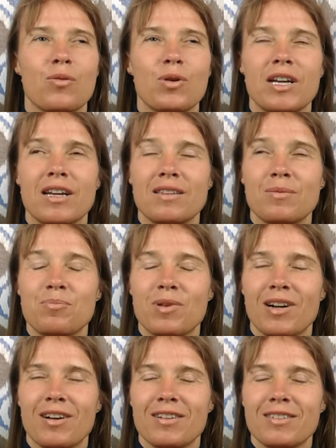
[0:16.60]
We get
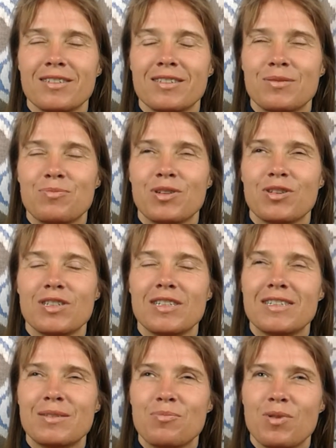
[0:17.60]
embarrassed because
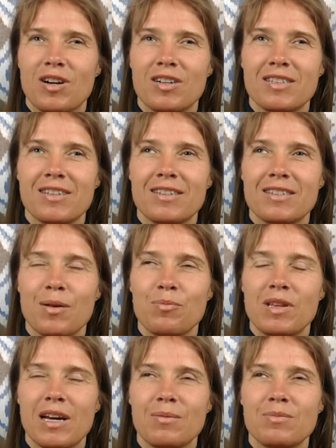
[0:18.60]
it's embarrassing
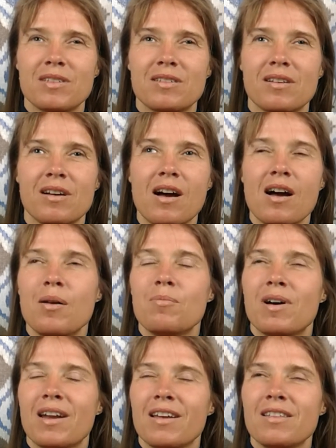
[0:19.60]
sometimes.
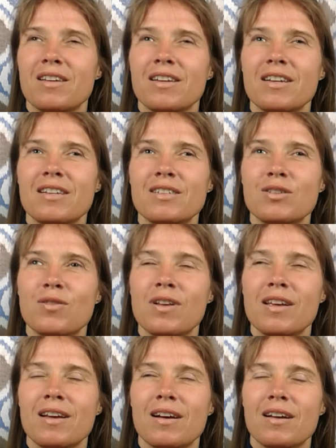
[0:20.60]
But I think it's
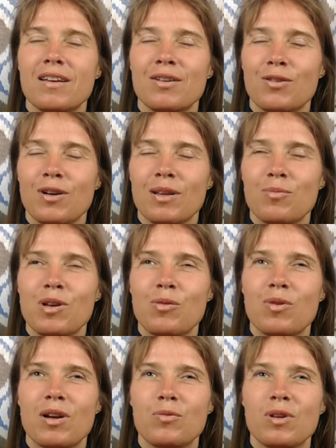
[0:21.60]
really incredible
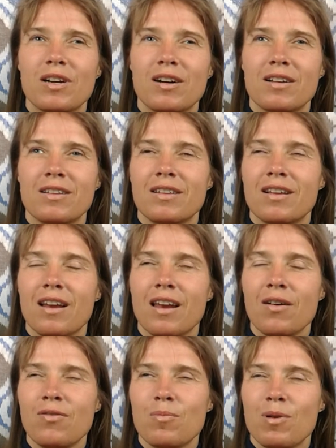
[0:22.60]
when we can
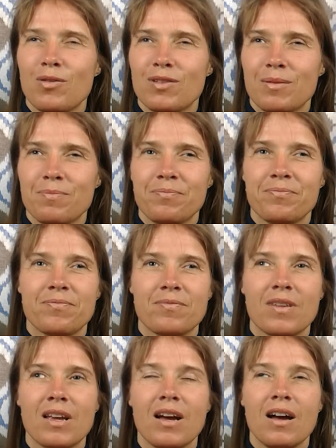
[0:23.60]
laugh about them.
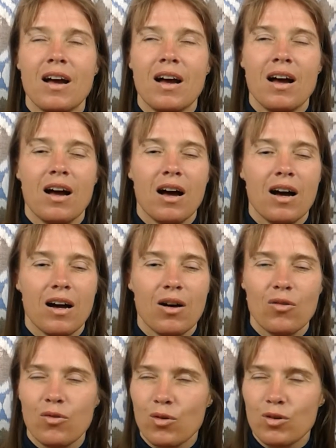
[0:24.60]

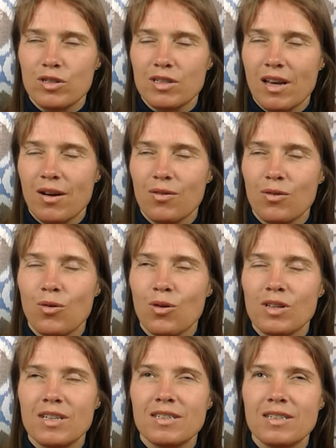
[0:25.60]
Of course,
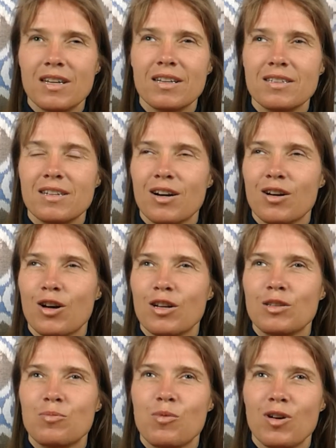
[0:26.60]
all these things are
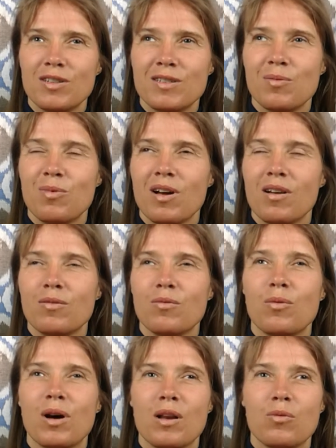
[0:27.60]
not possible
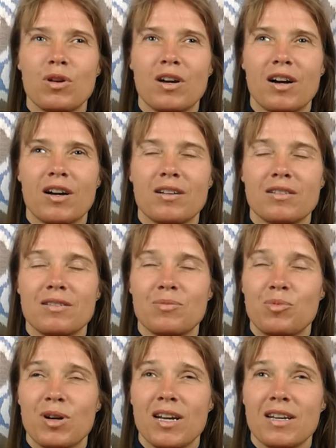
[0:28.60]
while we are
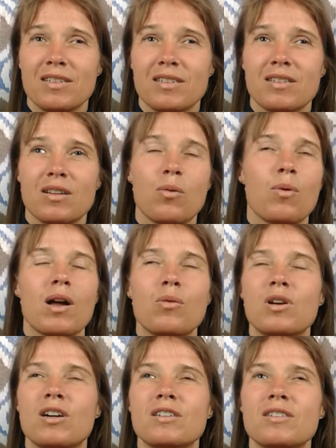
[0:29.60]
depressed, while
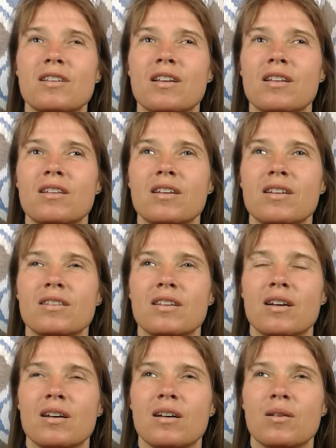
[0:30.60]
we are still in
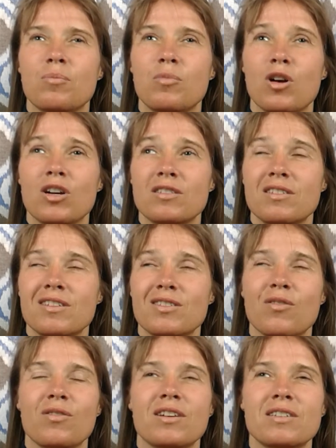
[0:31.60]
the process
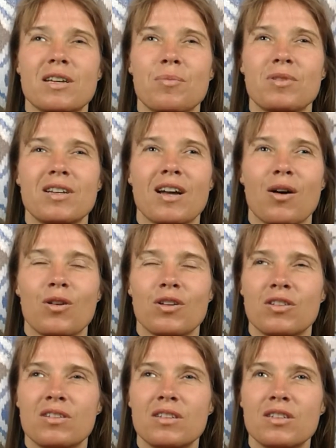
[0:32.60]
of accepting our
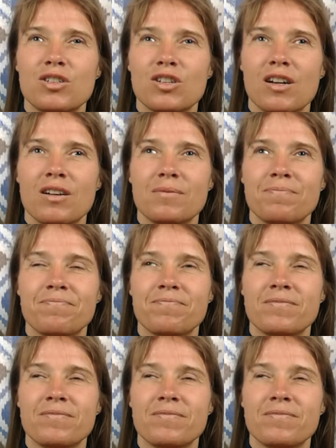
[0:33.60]
condition.